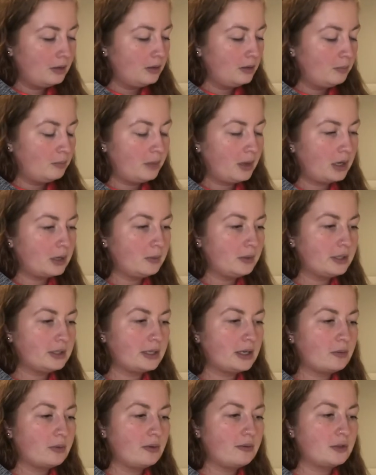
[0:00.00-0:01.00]
Bottom of the
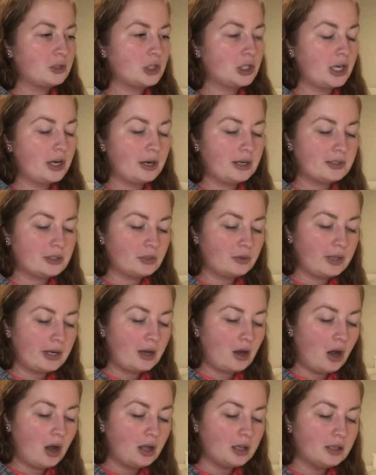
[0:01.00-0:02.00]
deck, we have the Chariot. So like
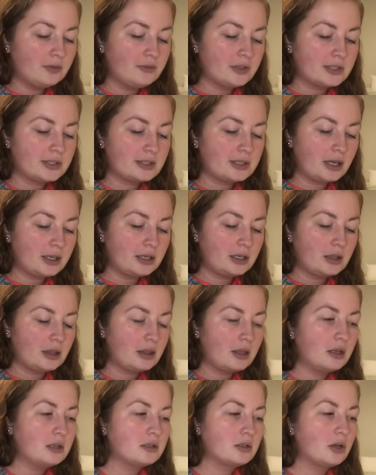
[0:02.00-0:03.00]
all of a sudden,
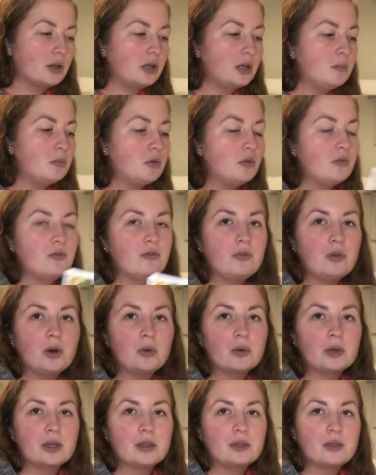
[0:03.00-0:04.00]
things are going to move
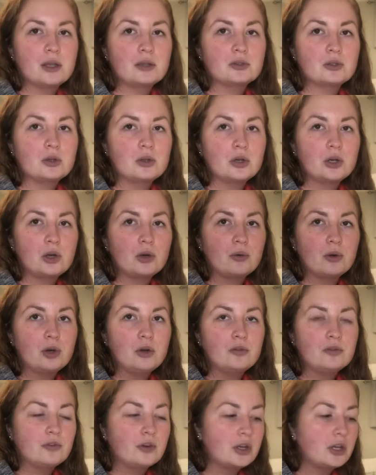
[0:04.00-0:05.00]
forward and things are going to grow
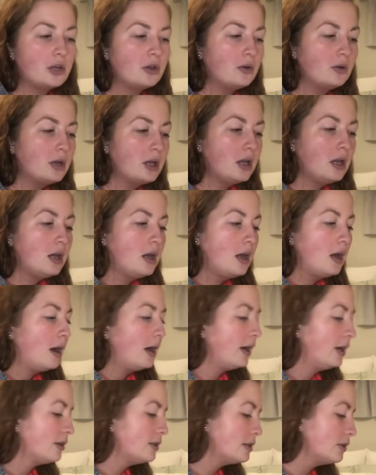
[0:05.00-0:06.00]
for you. I
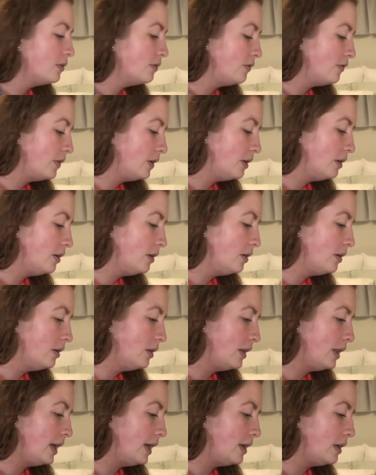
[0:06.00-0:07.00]
also feel
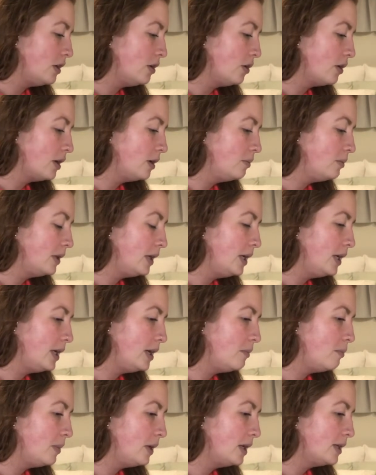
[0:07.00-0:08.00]
like you're completing a
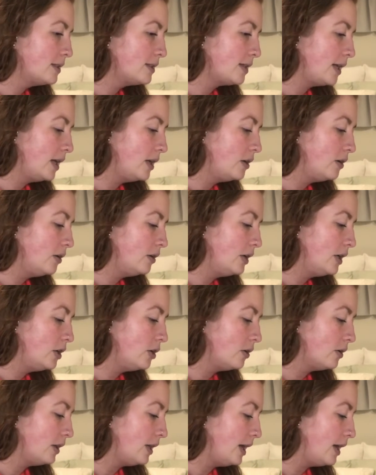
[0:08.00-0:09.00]
big cycle in
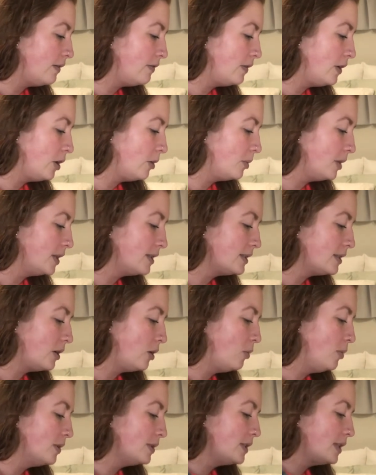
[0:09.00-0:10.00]
your life here, but it's
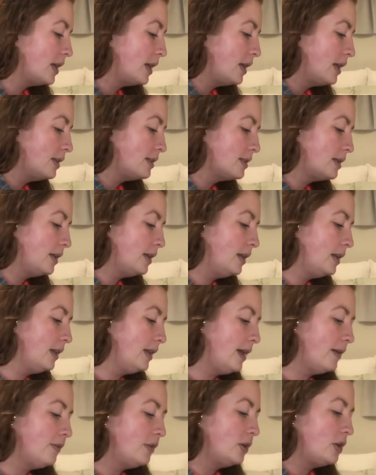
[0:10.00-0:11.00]
almost like it's going to
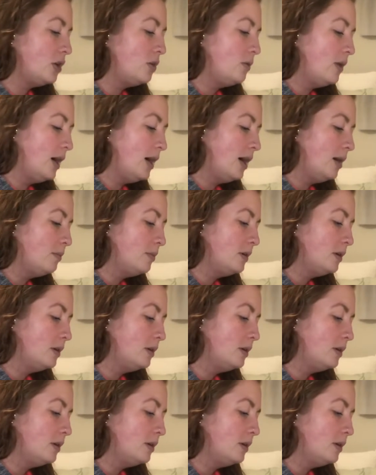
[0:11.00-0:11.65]
level you up.